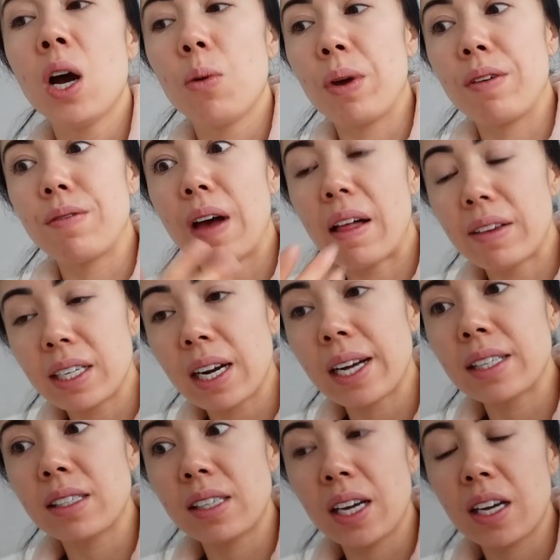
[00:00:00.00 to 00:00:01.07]
We have
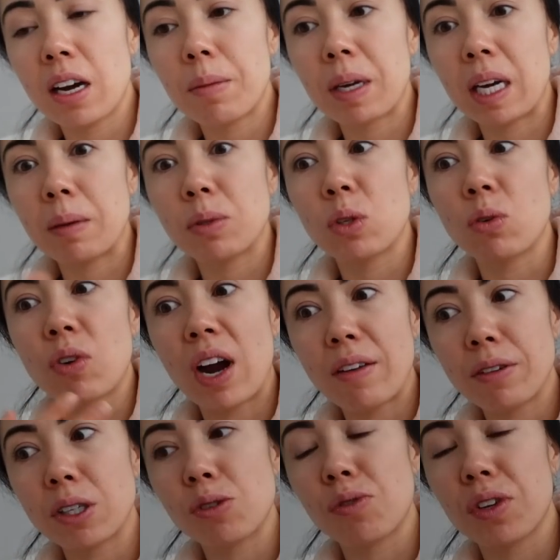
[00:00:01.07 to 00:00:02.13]
Valentine's Day coming up, so
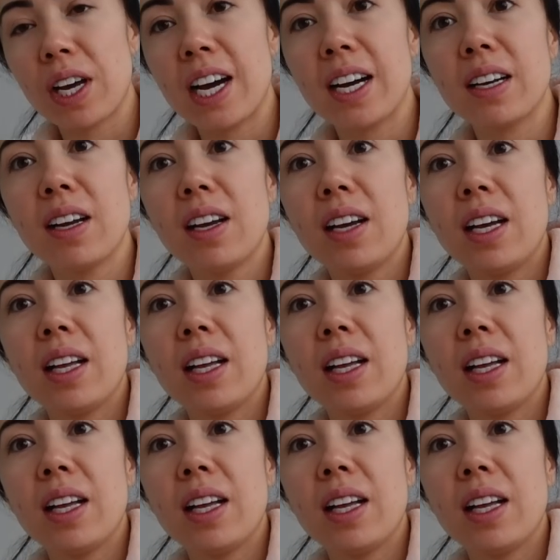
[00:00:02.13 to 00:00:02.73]
graphics for that.